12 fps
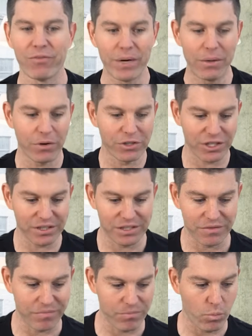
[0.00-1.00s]
If we were
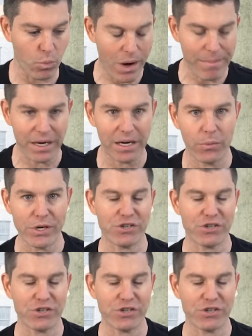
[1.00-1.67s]
just women and we